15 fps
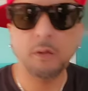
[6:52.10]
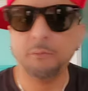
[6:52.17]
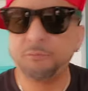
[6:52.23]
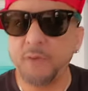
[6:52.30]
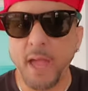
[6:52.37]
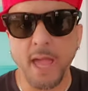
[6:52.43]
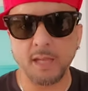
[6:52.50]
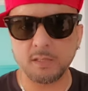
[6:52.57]

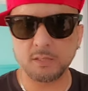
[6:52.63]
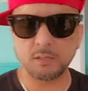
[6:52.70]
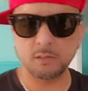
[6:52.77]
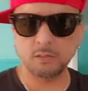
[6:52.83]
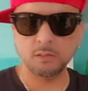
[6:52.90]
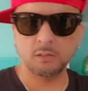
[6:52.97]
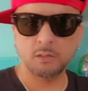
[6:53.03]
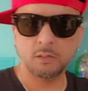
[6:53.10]
Facts.
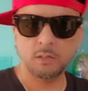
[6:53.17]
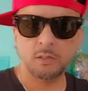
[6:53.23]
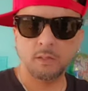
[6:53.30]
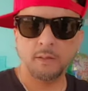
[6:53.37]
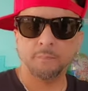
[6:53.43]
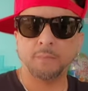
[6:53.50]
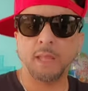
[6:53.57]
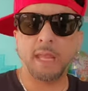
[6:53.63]

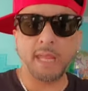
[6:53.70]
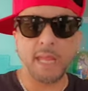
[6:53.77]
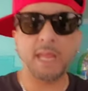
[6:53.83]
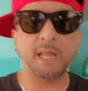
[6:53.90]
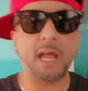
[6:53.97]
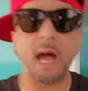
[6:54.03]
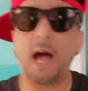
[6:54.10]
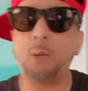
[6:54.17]

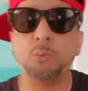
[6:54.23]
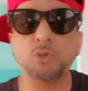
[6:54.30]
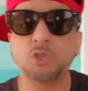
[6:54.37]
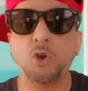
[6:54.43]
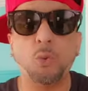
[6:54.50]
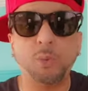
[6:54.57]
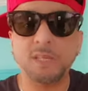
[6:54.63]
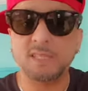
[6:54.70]
And I was
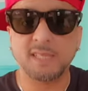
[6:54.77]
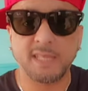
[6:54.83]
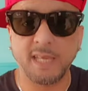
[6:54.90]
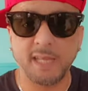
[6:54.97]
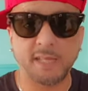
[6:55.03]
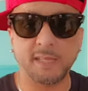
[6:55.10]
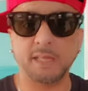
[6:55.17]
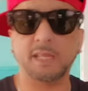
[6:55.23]
always
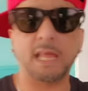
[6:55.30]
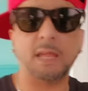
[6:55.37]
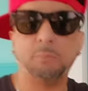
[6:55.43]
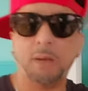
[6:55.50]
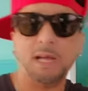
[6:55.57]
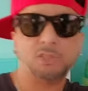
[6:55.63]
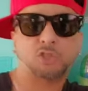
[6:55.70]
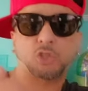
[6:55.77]
getting it. Like,
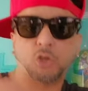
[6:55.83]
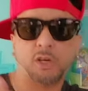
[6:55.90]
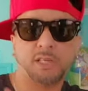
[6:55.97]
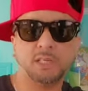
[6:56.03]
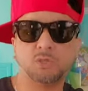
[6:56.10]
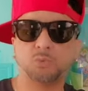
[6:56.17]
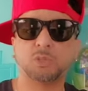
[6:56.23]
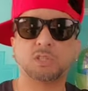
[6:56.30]
my
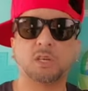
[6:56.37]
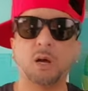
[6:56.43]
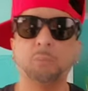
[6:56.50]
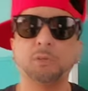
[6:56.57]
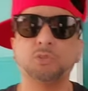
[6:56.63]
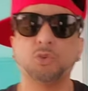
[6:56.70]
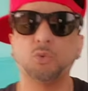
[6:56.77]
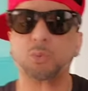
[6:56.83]
shorties was
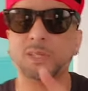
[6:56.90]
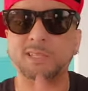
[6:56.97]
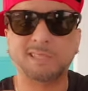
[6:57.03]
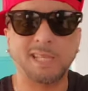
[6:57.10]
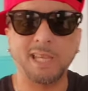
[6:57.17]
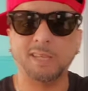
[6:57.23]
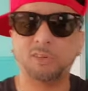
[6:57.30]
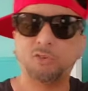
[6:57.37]
coming through with
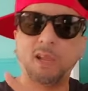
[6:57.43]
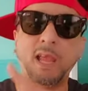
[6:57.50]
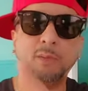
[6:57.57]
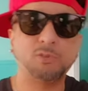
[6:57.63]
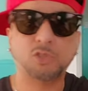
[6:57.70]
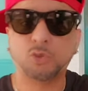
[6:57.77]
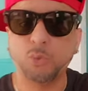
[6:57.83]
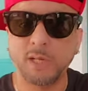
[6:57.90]
10
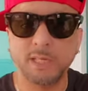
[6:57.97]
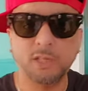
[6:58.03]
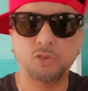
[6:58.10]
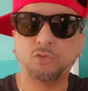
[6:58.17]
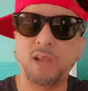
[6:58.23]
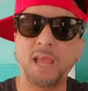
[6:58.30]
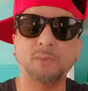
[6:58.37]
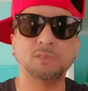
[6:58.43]
grams, 20
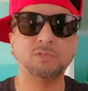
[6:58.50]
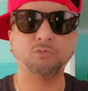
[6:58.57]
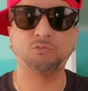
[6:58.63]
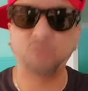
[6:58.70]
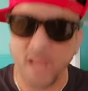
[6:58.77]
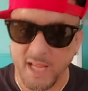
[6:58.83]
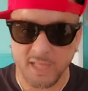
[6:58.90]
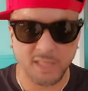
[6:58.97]
grams
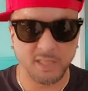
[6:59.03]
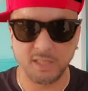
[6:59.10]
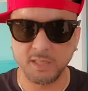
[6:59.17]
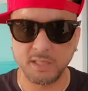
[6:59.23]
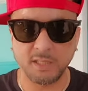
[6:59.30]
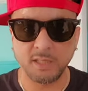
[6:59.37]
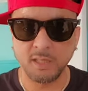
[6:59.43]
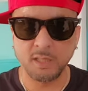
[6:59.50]

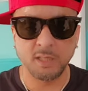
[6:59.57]
regularly.